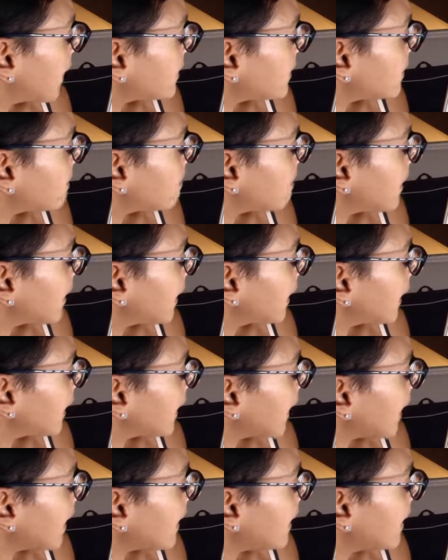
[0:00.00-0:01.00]
as
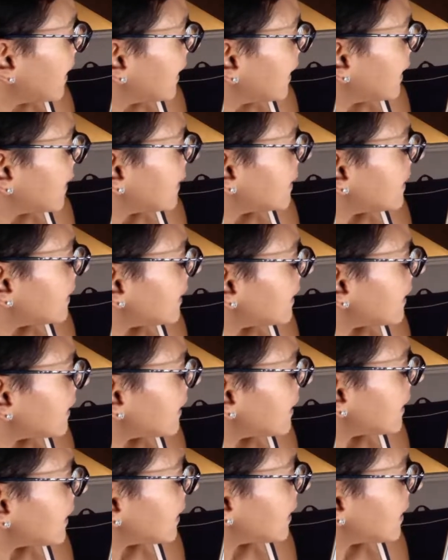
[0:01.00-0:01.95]
America sits at the